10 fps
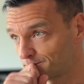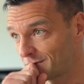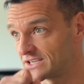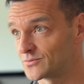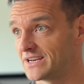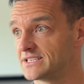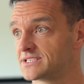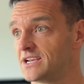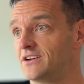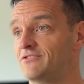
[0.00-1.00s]
as well
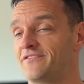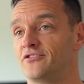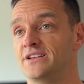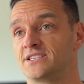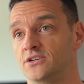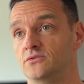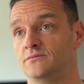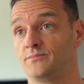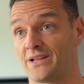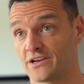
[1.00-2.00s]
as refereeing 2
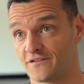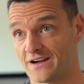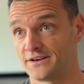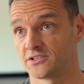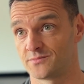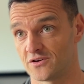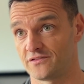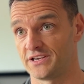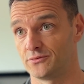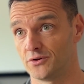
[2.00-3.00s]
playoff finals, both
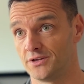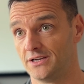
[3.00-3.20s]
League One.